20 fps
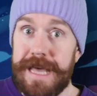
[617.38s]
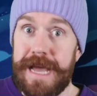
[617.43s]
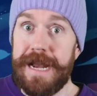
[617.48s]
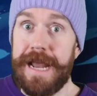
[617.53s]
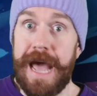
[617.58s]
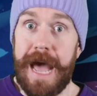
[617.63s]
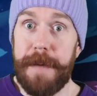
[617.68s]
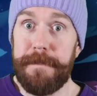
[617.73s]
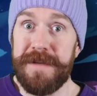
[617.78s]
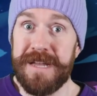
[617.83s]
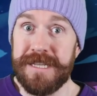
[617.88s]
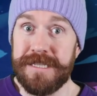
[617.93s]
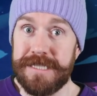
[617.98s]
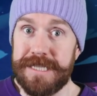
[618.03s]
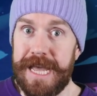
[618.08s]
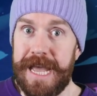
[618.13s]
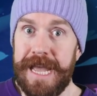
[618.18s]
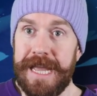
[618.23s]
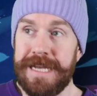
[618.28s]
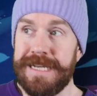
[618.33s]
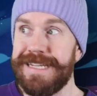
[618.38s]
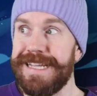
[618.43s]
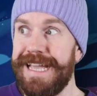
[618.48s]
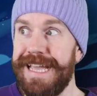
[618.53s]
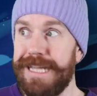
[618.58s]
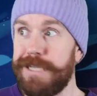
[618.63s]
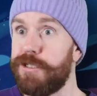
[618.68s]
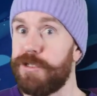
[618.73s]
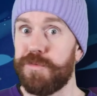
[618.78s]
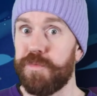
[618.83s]
that happens, and
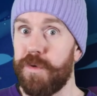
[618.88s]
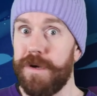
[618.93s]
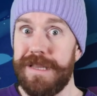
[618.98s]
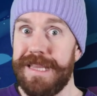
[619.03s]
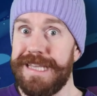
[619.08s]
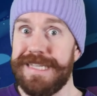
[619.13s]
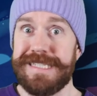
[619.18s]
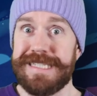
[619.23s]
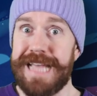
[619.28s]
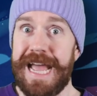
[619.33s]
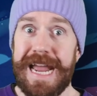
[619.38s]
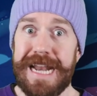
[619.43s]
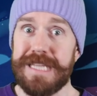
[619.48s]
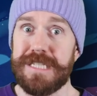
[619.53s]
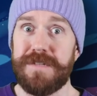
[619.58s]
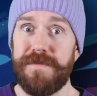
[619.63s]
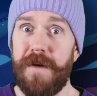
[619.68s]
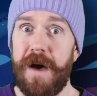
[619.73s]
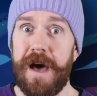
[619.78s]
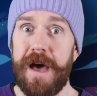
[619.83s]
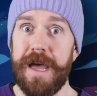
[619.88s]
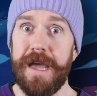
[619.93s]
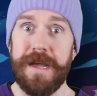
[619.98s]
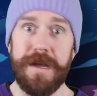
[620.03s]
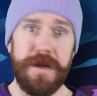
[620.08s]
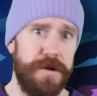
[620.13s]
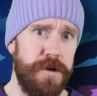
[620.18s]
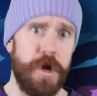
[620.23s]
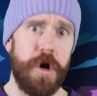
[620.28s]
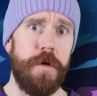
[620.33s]
it's really satisfying.
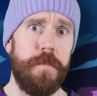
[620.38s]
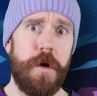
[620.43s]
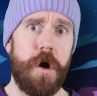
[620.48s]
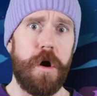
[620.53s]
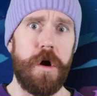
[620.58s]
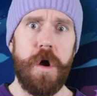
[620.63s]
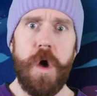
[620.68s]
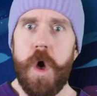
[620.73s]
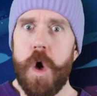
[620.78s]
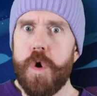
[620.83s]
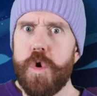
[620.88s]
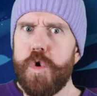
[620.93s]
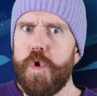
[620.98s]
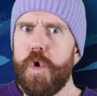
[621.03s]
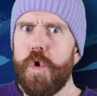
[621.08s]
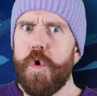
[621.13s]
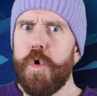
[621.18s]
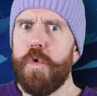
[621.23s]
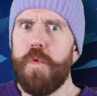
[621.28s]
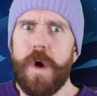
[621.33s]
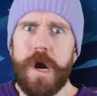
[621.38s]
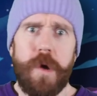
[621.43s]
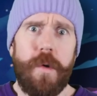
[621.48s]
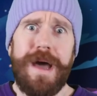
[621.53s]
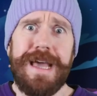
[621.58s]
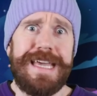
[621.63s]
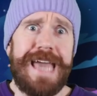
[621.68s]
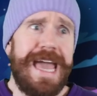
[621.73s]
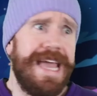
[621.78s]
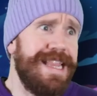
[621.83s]
No more, ooh, what do I
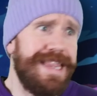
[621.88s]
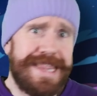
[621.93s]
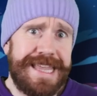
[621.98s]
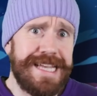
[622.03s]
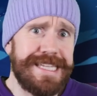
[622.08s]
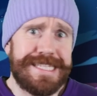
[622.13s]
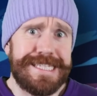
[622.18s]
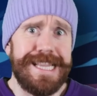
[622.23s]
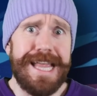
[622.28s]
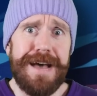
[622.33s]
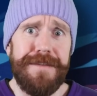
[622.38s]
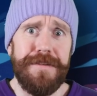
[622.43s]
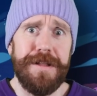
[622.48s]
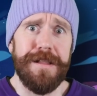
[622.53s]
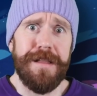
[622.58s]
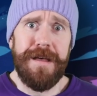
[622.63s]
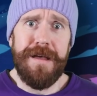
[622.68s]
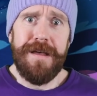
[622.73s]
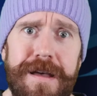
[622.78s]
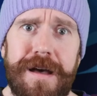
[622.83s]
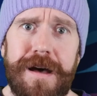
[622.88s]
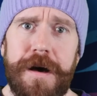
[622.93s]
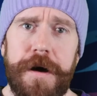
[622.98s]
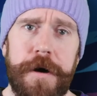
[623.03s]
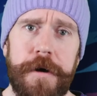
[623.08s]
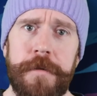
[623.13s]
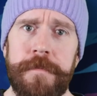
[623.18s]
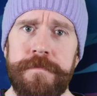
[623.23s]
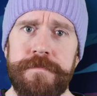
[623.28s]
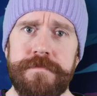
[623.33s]
gain this level?
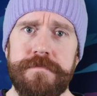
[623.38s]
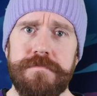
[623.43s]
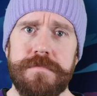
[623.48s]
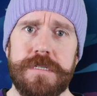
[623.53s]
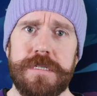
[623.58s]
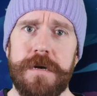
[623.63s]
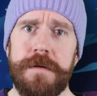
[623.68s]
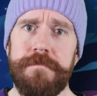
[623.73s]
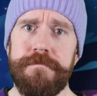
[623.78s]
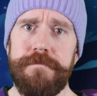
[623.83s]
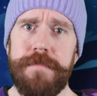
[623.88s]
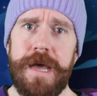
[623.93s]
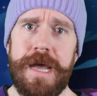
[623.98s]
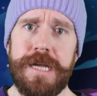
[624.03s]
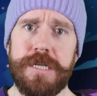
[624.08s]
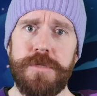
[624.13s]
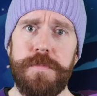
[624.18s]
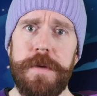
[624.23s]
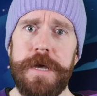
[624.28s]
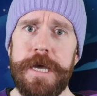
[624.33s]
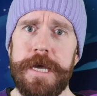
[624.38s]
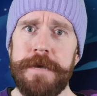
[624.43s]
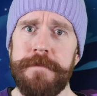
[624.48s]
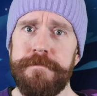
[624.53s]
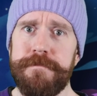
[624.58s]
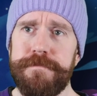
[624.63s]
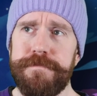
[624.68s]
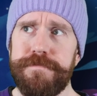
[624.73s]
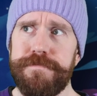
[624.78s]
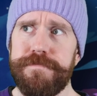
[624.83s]
Oh, some HP.
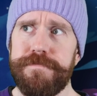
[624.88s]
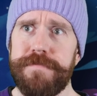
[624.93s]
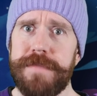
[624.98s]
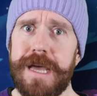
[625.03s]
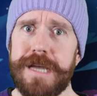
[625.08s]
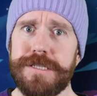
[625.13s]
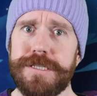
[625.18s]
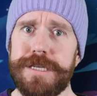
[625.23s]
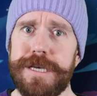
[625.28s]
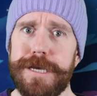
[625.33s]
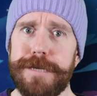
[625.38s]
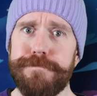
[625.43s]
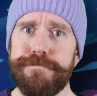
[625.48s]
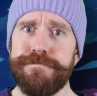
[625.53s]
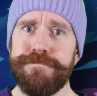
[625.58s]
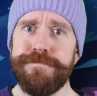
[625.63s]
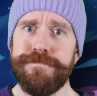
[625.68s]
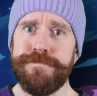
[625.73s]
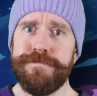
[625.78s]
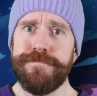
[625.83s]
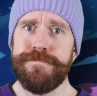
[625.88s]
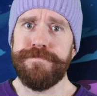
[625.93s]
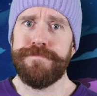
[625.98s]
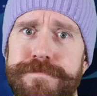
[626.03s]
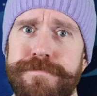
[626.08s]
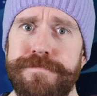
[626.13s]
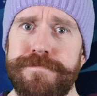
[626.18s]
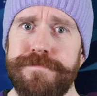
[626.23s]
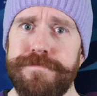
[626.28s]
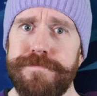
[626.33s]
That's it.
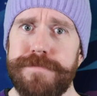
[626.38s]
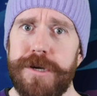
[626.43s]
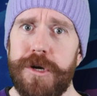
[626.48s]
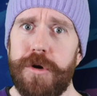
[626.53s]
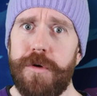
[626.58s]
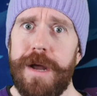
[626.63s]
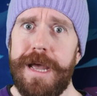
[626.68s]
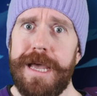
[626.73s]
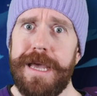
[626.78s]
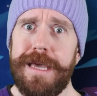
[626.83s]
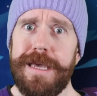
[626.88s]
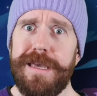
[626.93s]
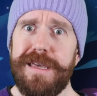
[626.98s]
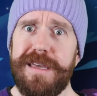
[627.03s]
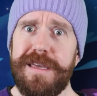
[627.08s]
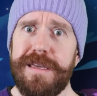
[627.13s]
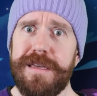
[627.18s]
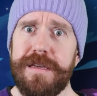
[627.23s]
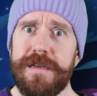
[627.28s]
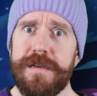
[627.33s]
Hooray.